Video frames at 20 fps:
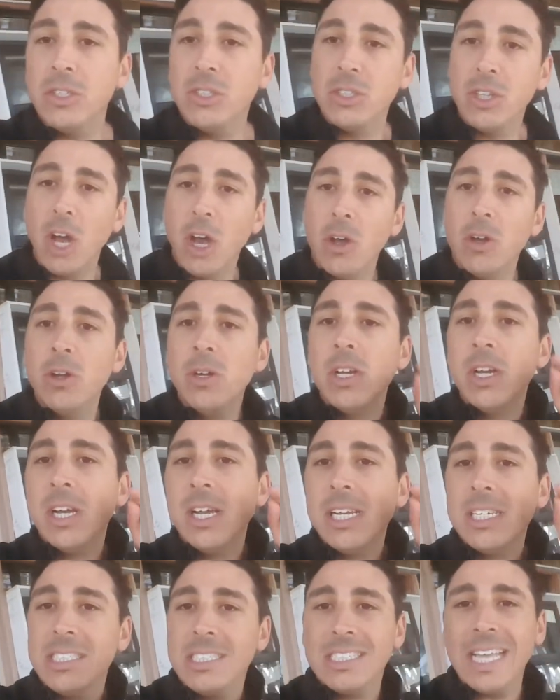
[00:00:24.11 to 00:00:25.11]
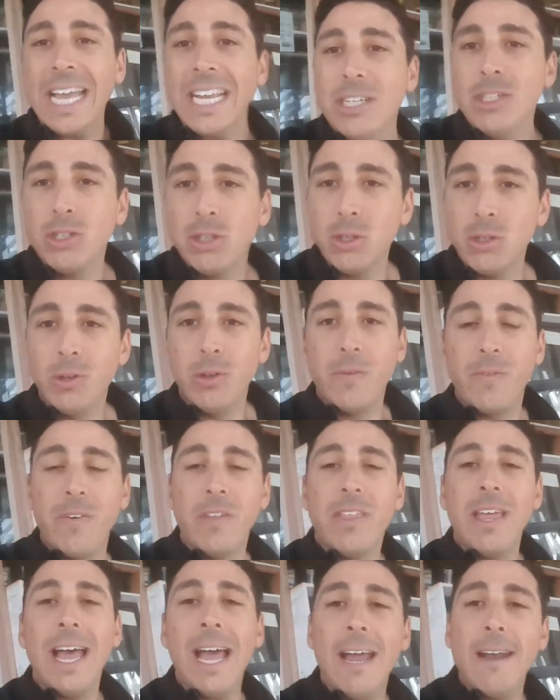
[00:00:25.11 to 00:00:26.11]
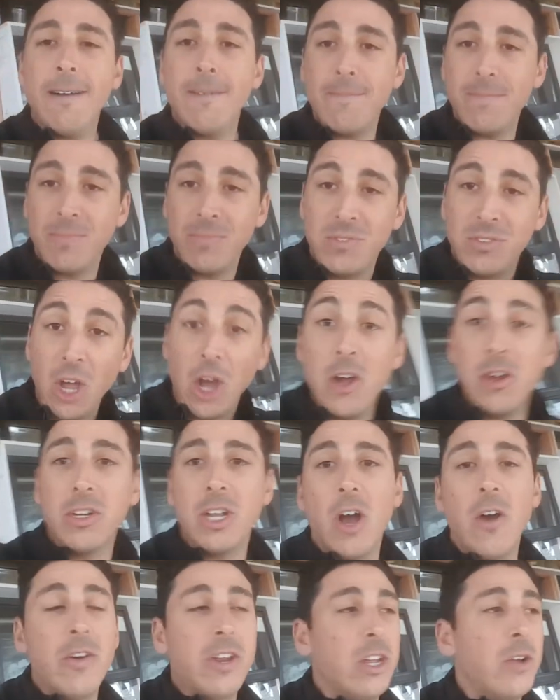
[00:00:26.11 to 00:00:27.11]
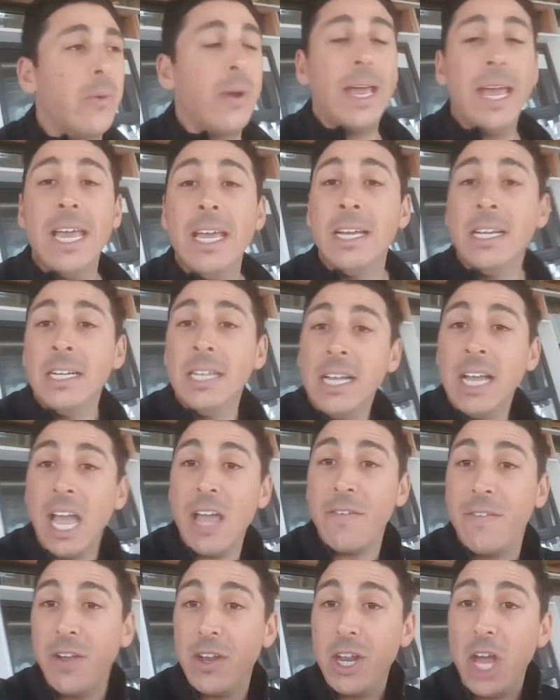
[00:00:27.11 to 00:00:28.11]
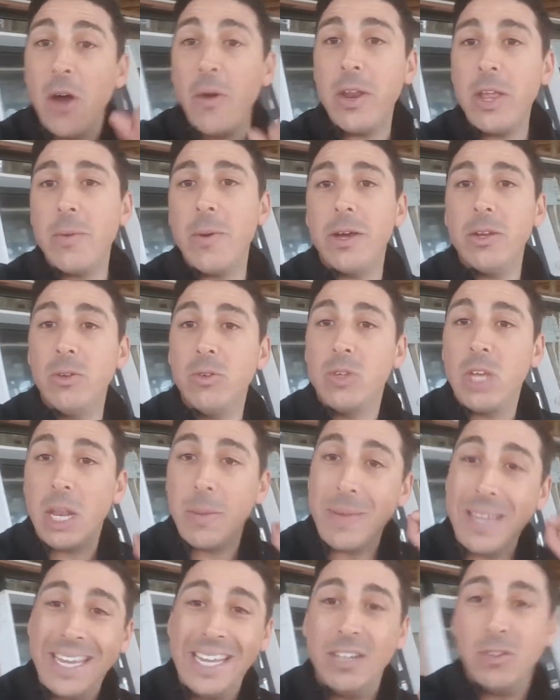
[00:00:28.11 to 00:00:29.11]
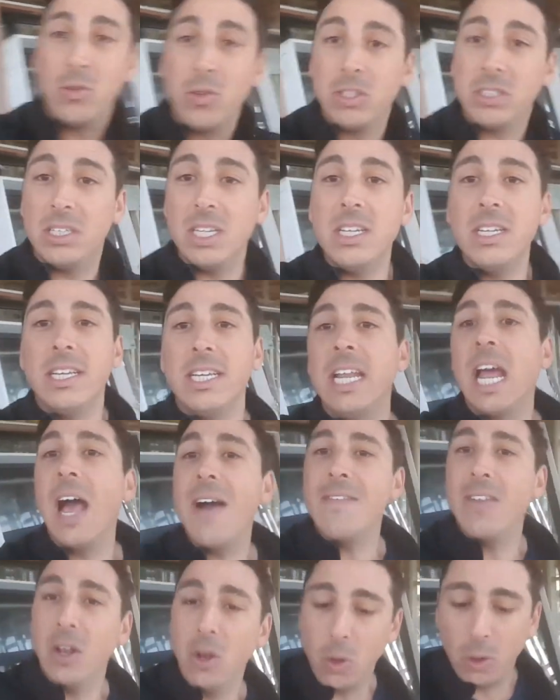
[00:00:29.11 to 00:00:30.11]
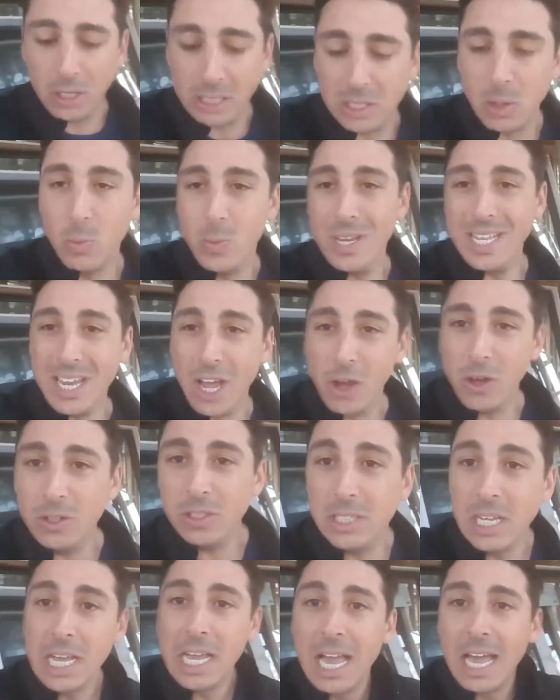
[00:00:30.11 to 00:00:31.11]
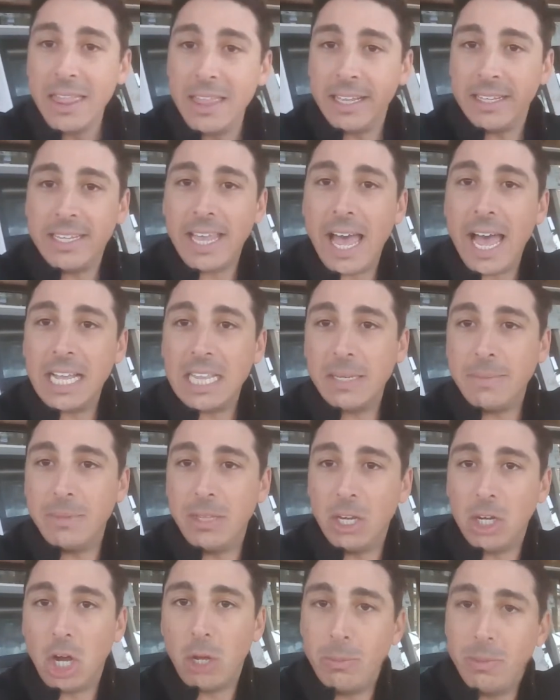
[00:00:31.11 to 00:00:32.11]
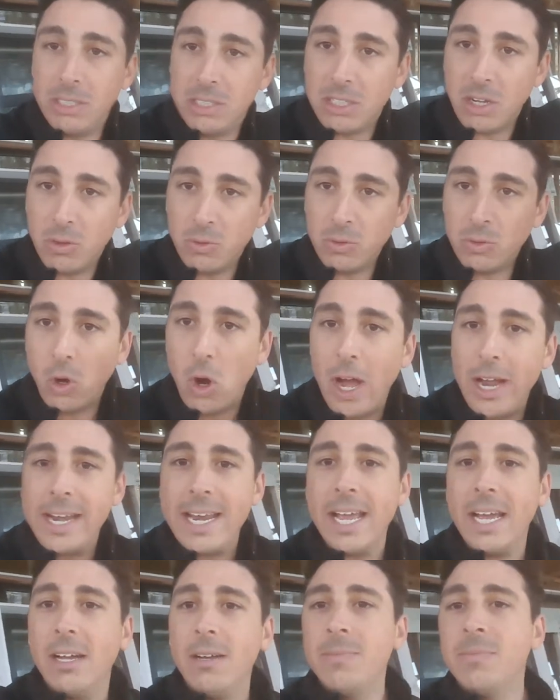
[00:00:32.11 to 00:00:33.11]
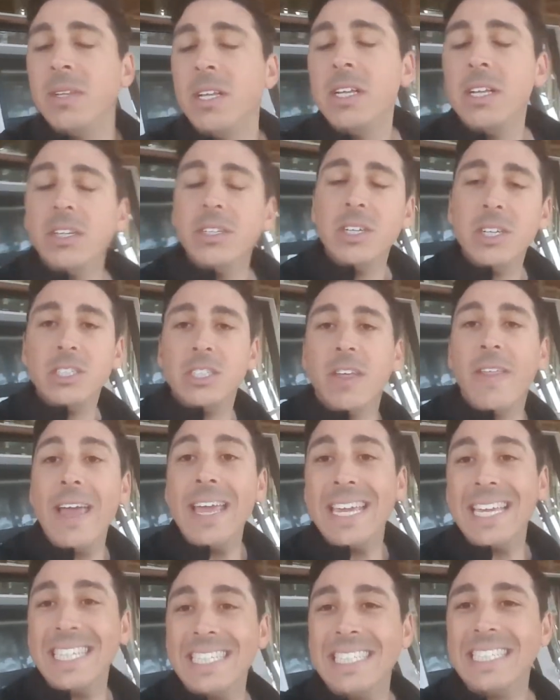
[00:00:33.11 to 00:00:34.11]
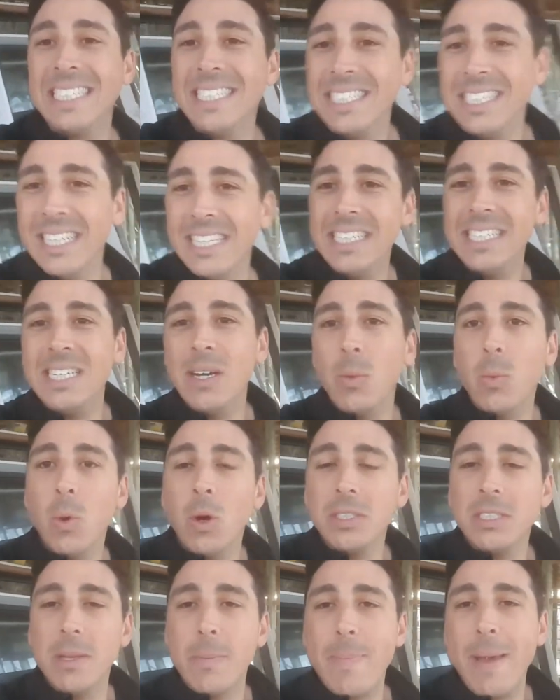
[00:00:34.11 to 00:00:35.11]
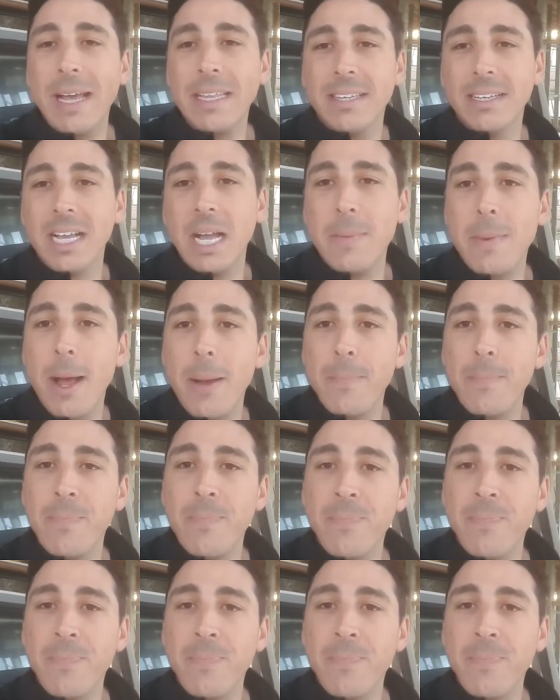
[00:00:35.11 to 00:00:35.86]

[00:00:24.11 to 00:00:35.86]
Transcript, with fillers: So stay tuned for that. Don't go anywhere. If you know anyone who's going to be interested in having a look at some windows, then tag them in the comments right now so they can see what's about to come up.